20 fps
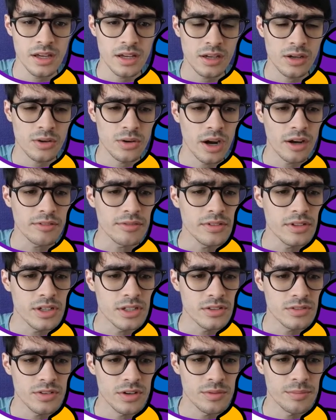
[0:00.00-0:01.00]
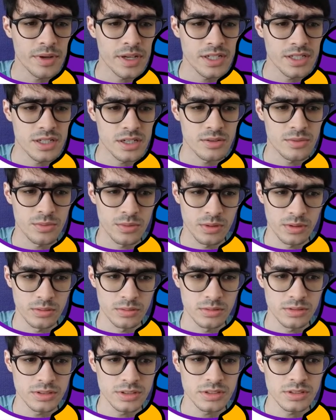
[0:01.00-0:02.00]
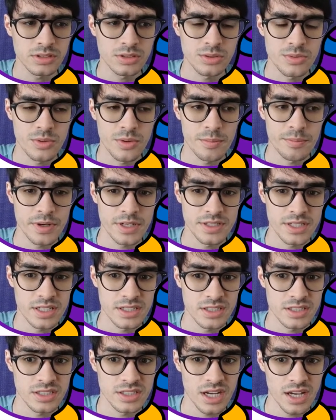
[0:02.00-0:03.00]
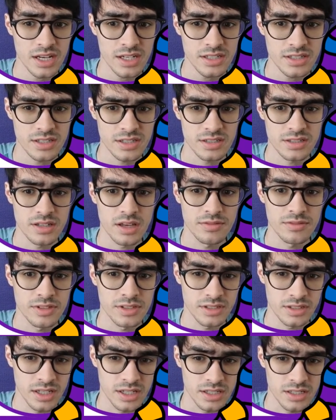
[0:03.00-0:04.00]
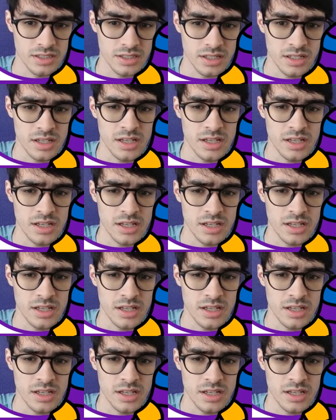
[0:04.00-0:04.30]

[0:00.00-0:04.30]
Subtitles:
graph transformation rules to represent changes of state,